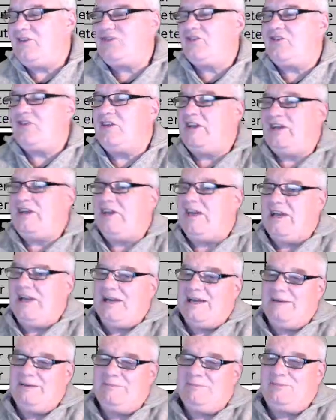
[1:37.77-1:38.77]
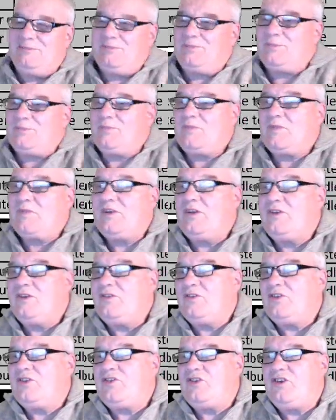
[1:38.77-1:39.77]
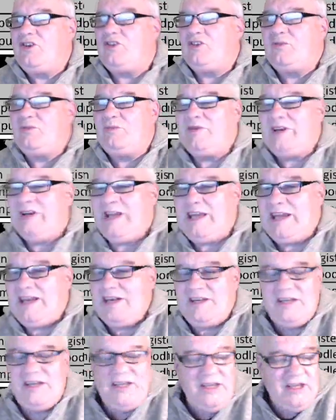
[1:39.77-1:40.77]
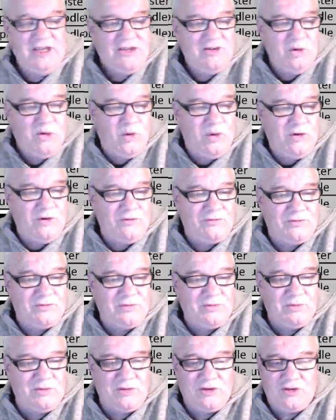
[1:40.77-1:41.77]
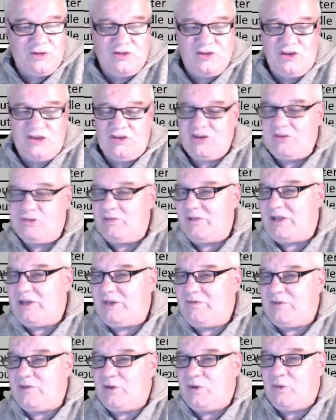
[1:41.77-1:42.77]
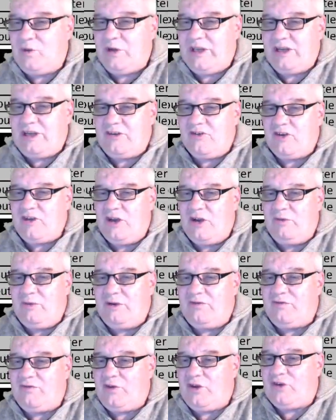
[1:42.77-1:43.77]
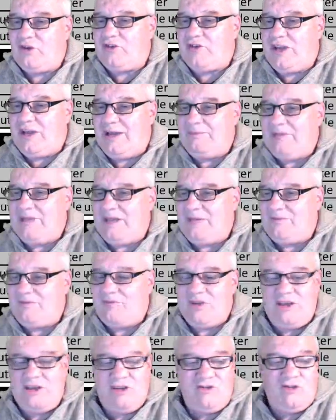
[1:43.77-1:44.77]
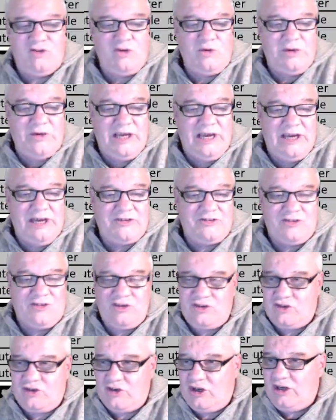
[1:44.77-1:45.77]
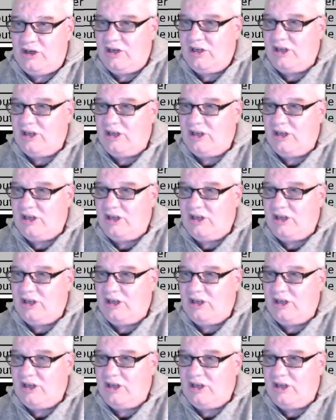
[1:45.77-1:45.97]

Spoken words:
the session plan, or the session being for the week. So we first up have the 2-hour session,